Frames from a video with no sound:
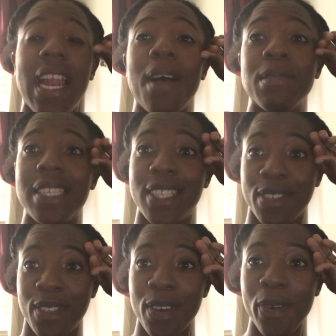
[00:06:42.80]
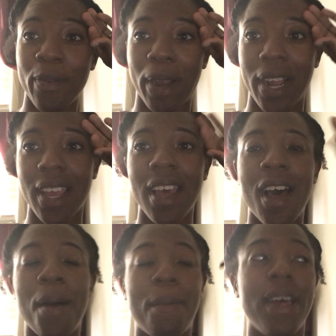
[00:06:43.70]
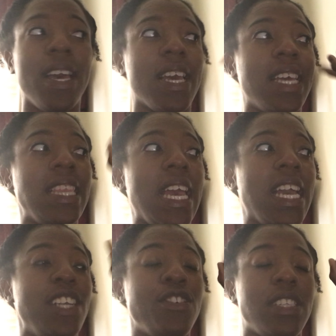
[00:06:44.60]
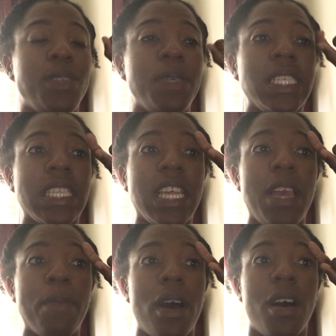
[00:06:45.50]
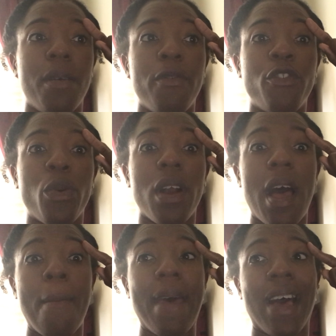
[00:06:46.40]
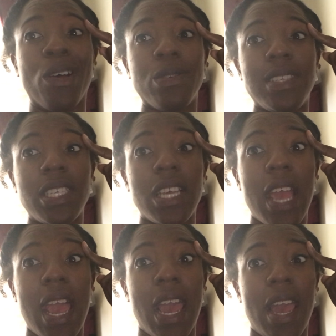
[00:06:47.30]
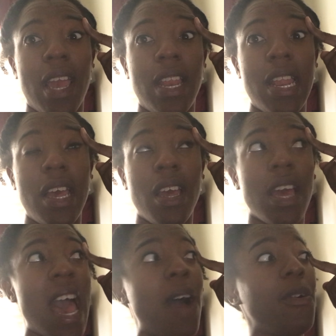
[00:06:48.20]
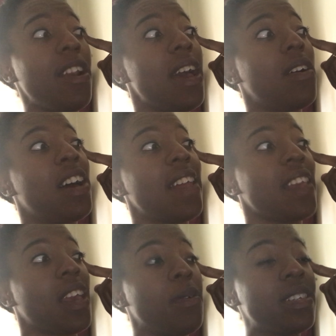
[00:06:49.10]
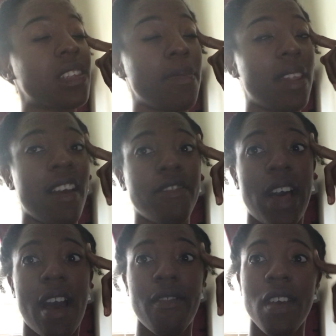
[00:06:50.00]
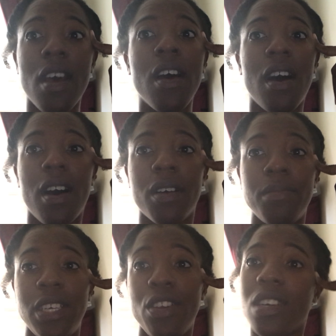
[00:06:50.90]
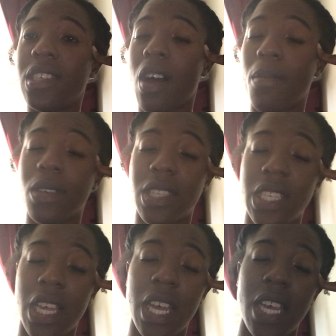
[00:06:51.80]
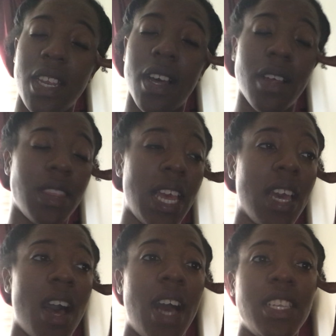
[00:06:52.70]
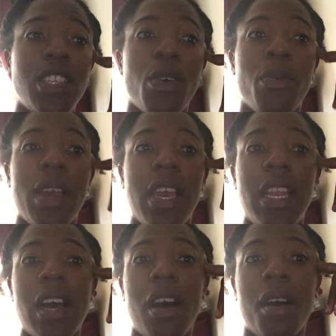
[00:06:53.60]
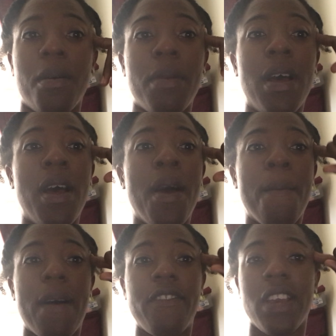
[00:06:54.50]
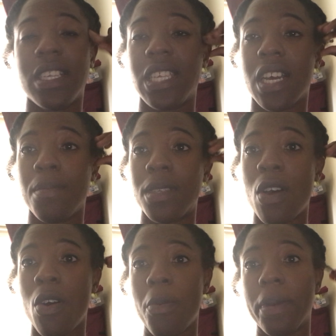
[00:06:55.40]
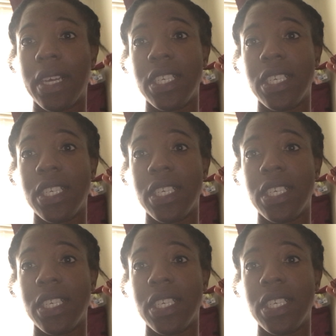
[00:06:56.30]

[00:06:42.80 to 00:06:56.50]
and I'm still doing work. But good thing Hendrix has been asleep um, for about an hour now. I think he went to sleep at like five. Um, dinner is almost done, thank God. So when um, my fiance comes home, we